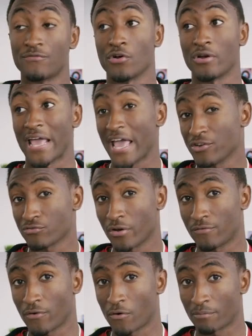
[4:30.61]
If you're an
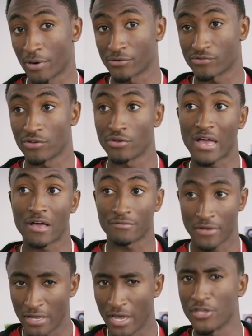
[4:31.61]
Android phone person, you
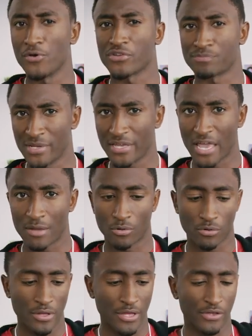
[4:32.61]
have a USB
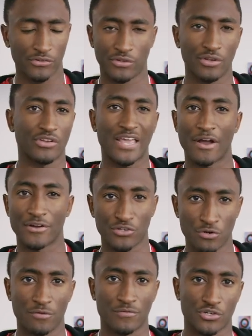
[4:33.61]
cable, so you need to carry
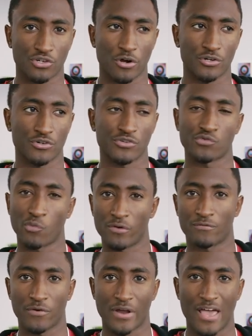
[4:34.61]
2 different chargers,
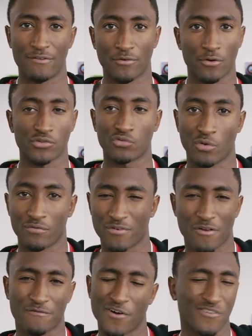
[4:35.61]
one for your headphones, one
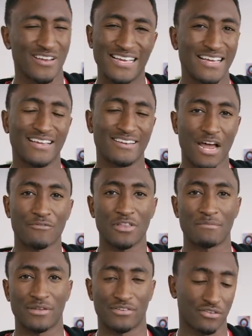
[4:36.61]
for your phone. Not
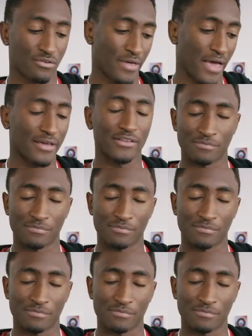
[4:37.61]
really meant to do that.